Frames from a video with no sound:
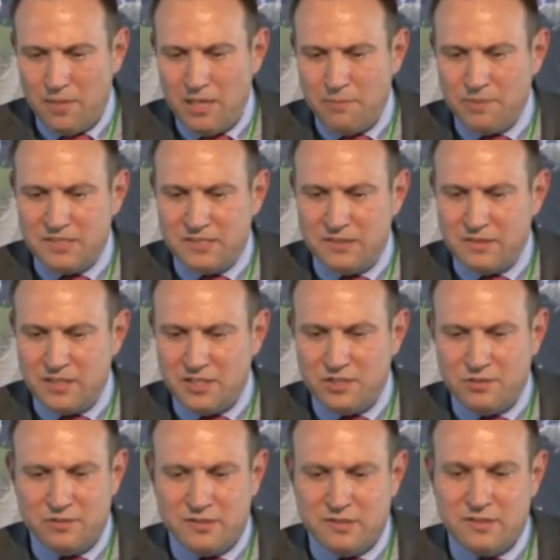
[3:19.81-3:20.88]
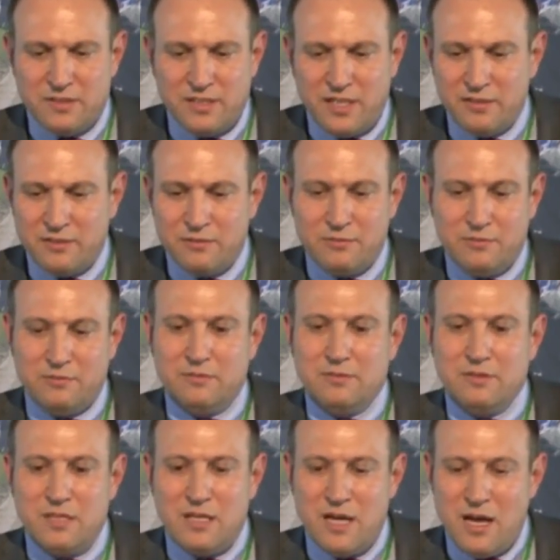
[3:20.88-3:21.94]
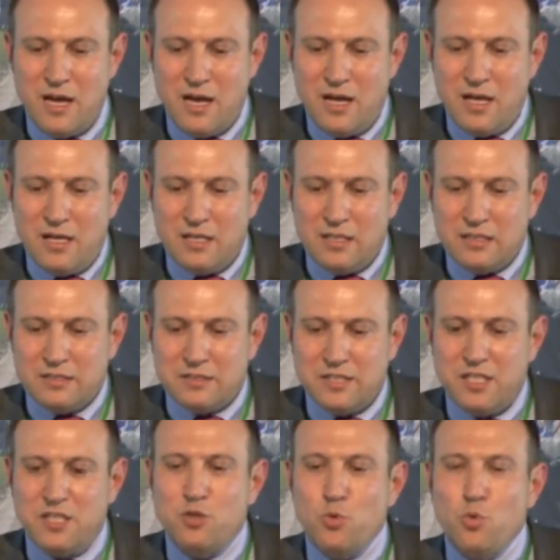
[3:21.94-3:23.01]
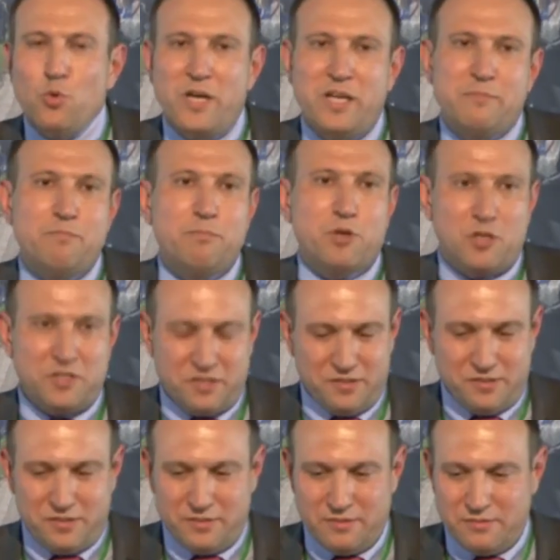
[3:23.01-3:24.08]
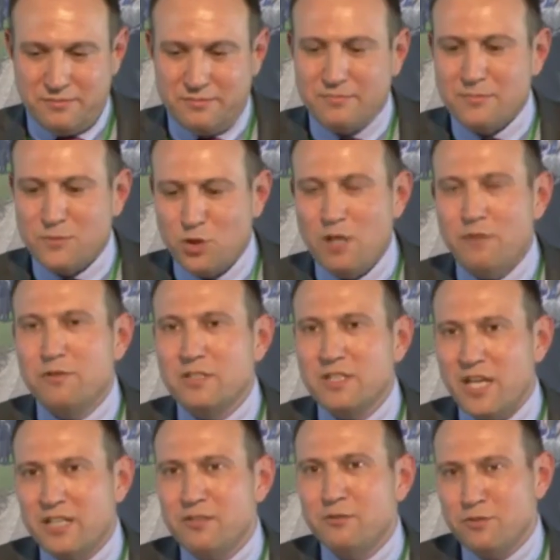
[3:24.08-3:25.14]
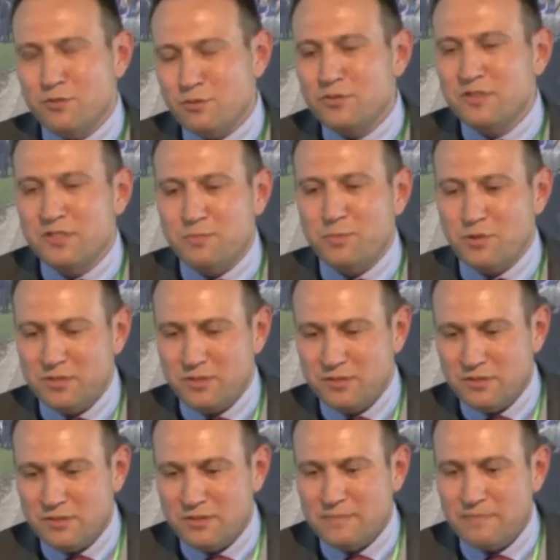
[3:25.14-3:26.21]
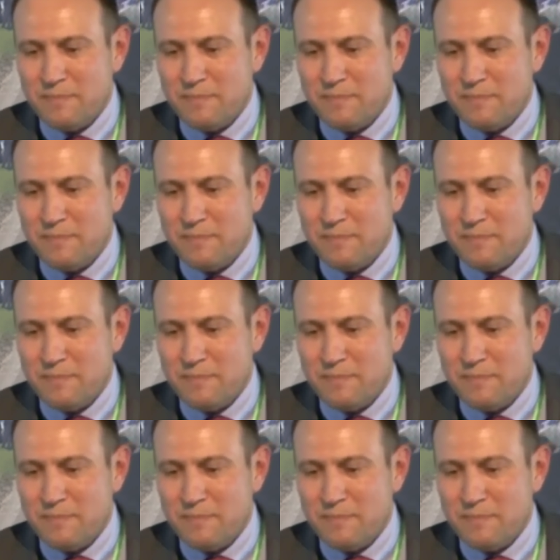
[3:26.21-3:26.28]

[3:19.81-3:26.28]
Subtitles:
My presentation is entitled The UN Process, so I will guide you through this process.